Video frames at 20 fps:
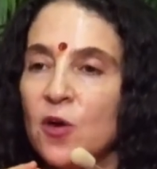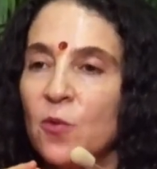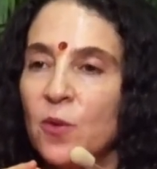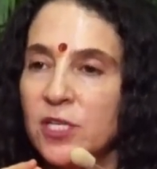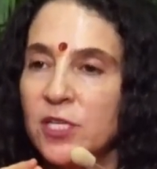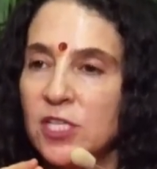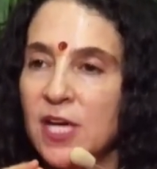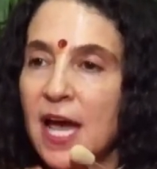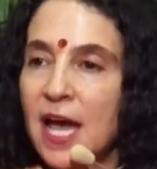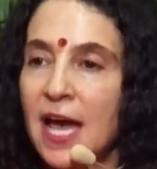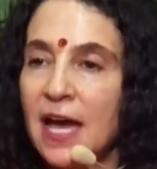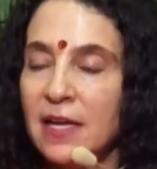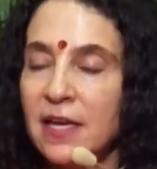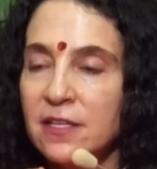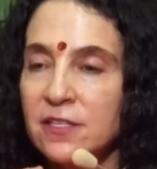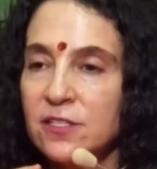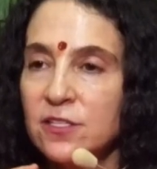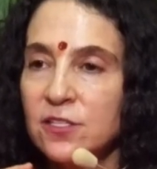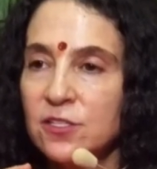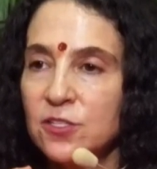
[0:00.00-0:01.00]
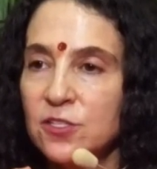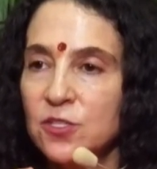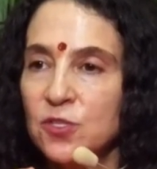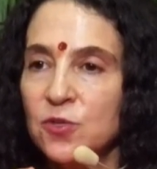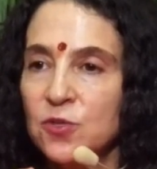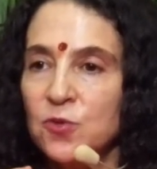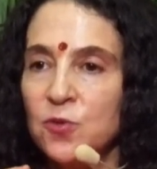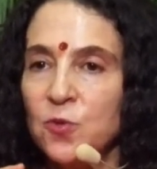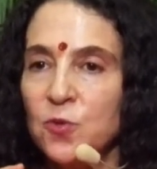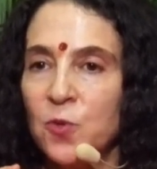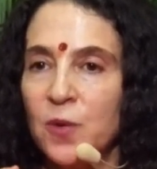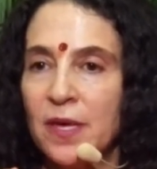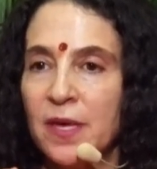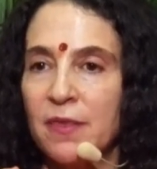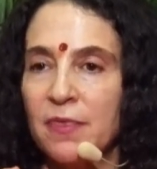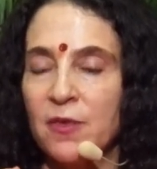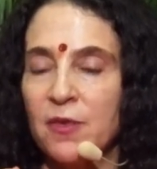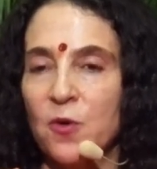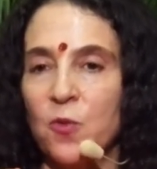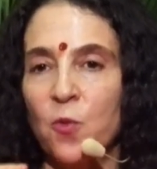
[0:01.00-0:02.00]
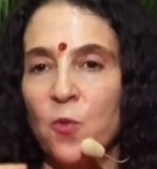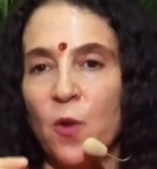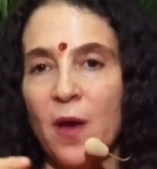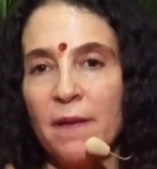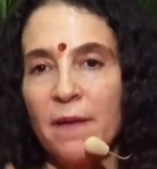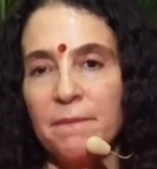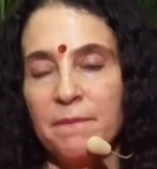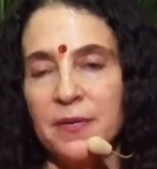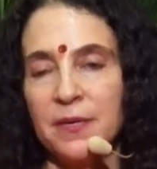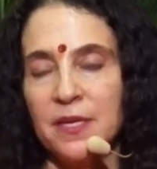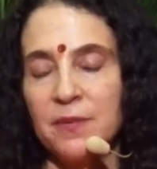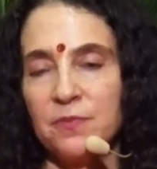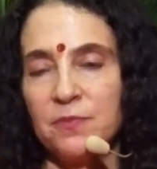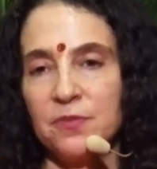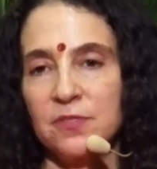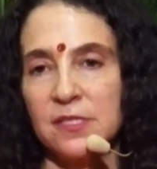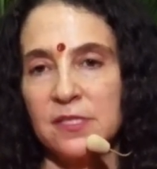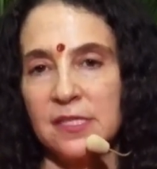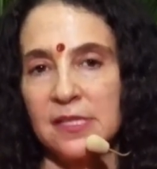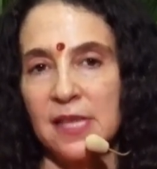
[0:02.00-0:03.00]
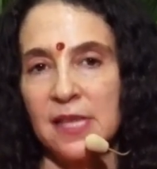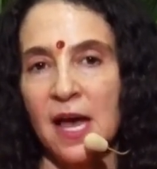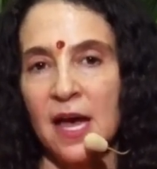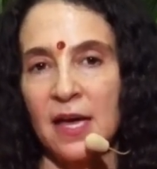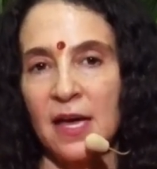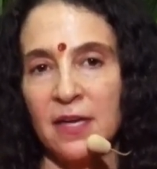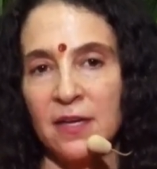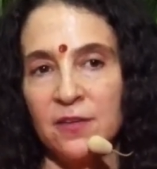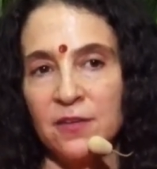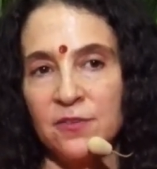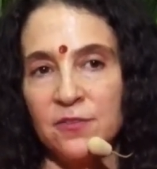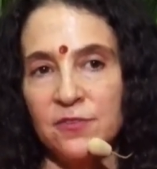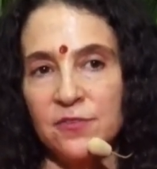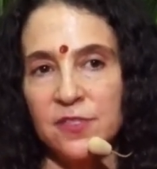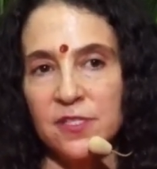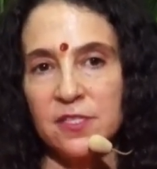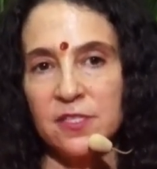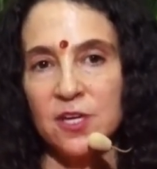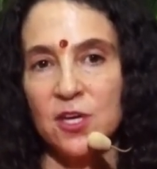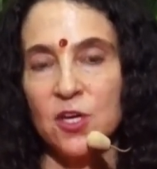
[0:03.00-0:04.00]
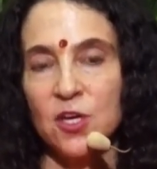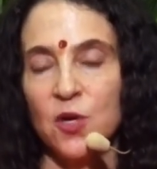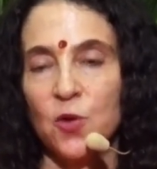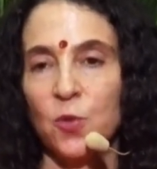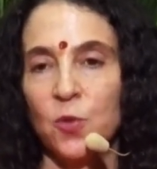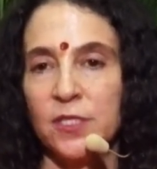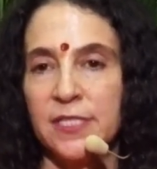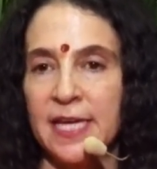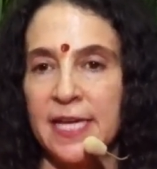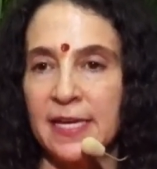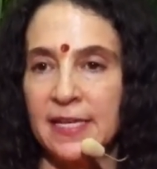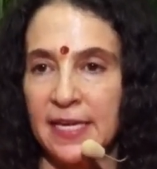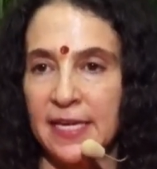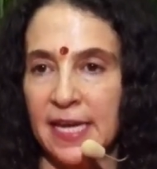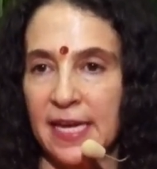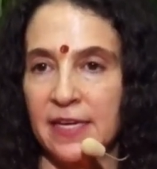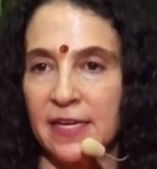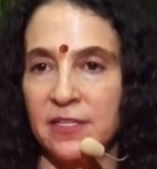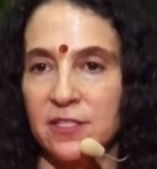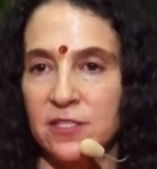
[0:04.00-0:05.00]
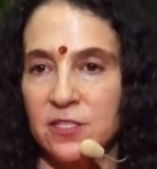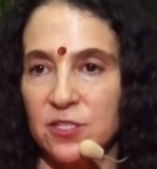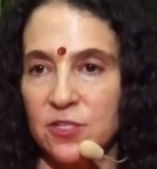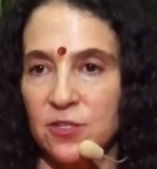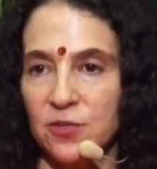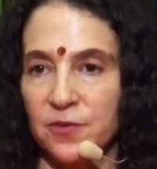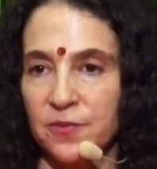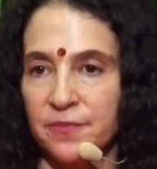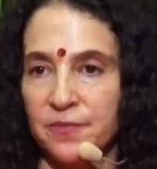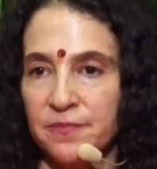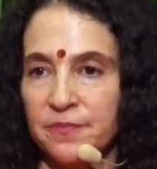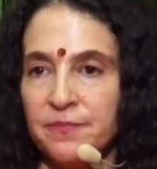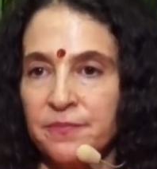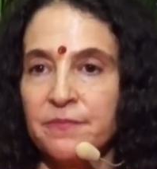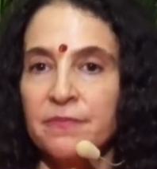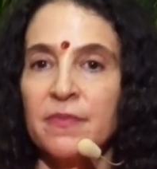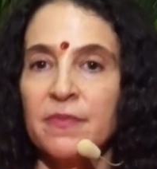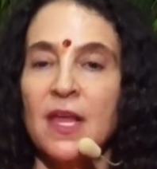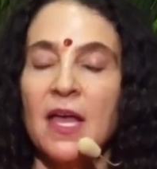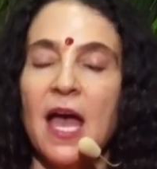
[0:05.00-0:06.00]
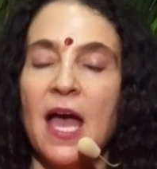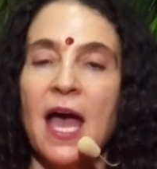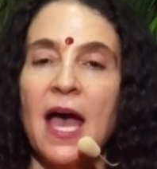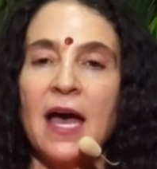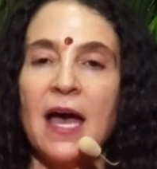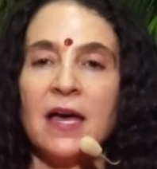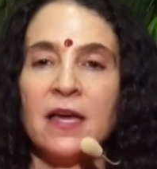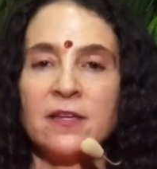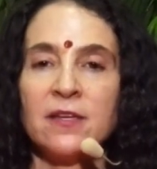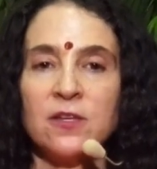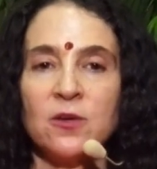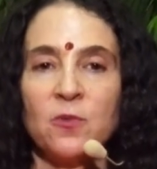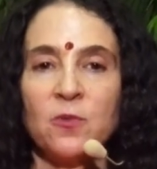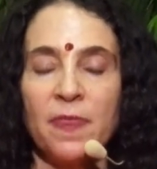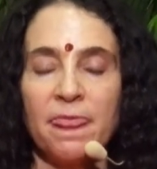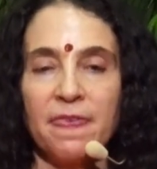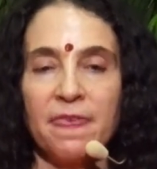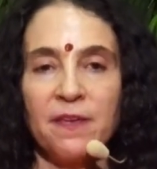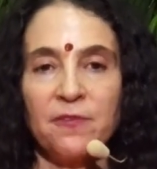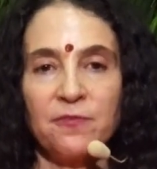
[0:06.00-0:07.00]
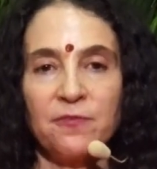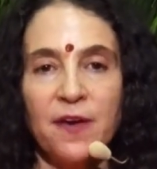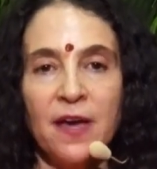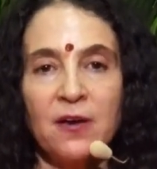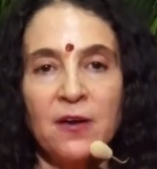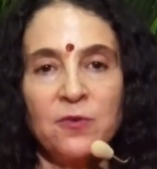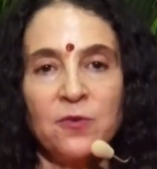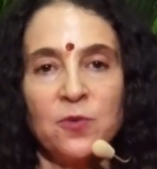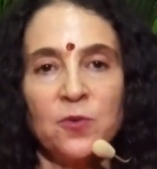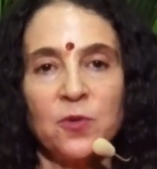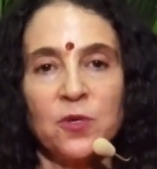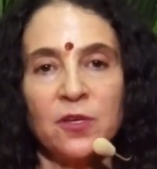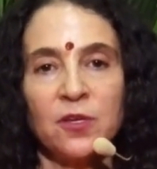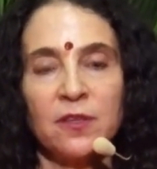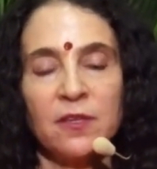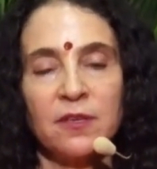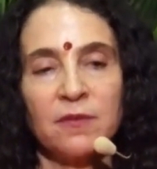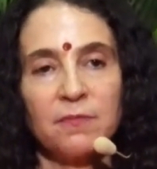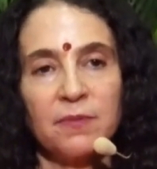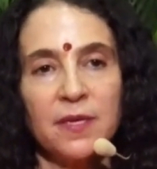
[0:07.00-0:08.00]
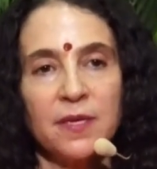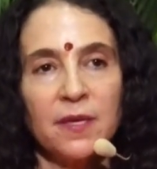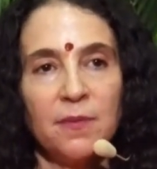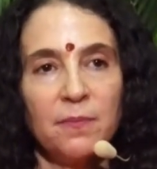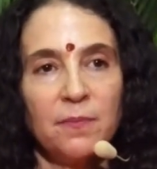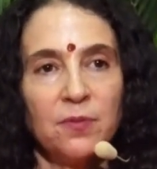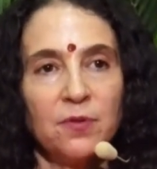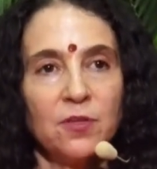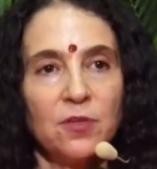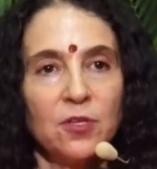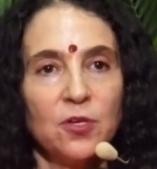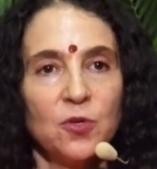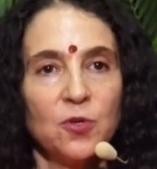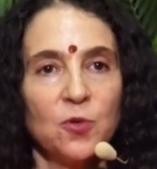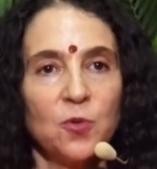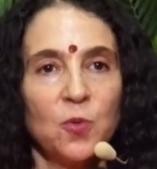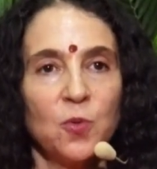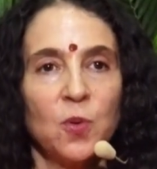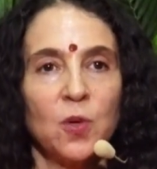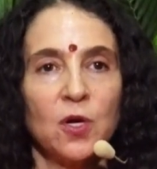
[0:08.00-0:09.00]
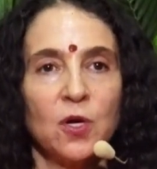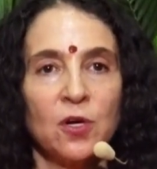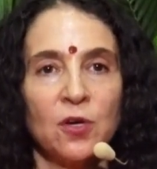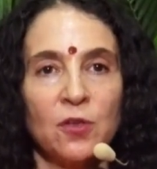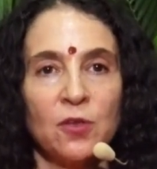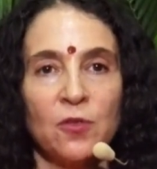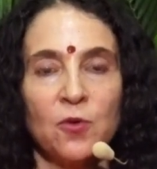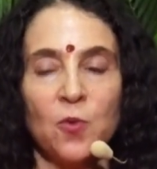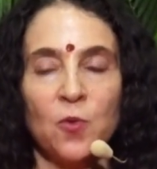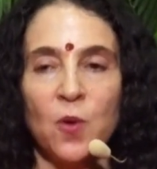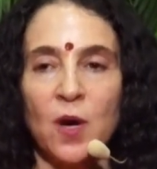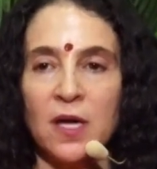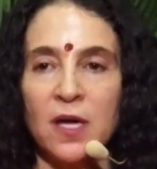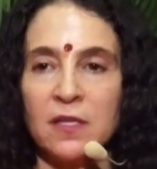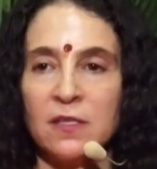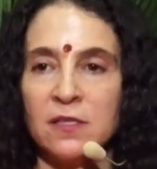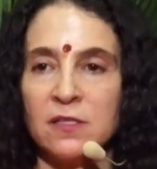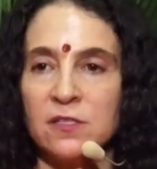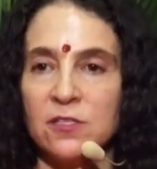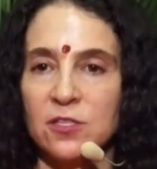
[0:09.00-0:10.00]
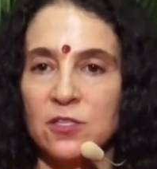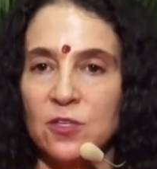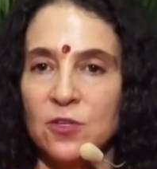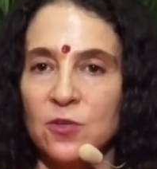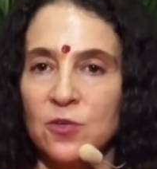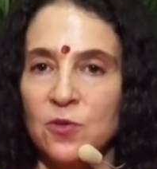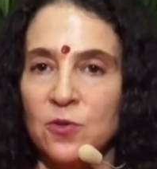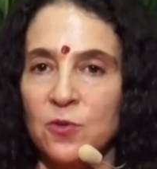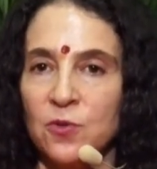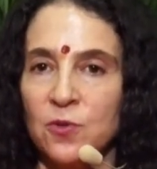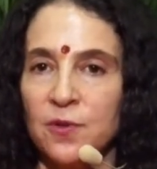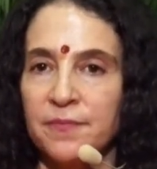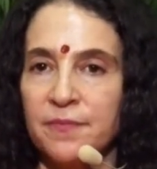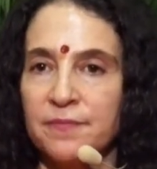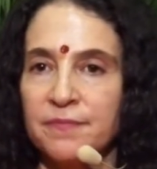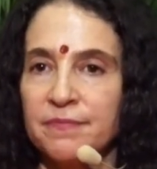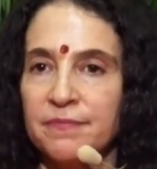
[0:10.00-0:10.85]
which had to do with what people's lives were dedicated to. And what they found were that people who were the ones who